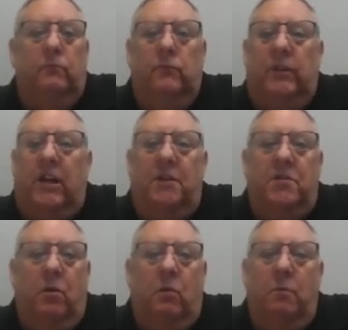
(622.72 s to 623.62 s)
Okay,
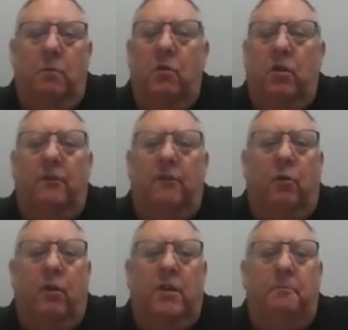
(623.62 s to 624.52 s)
so what we're looking
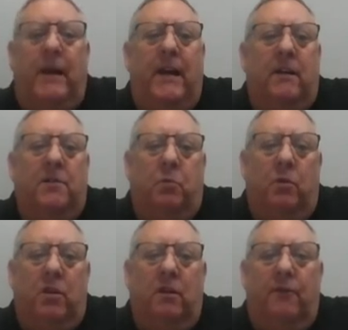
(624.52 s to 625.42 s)
for in the bands, we're
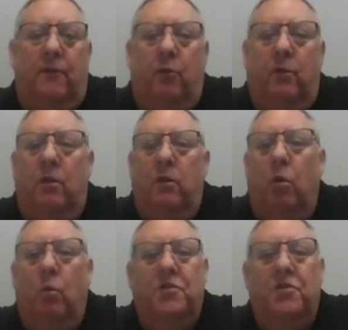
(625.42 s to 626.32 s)
looking for the
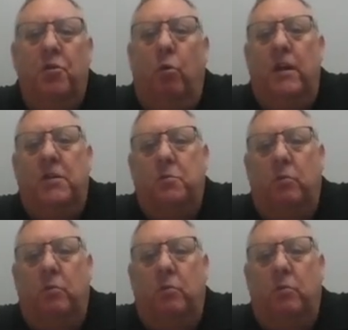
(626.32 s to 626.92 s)
lowest noise.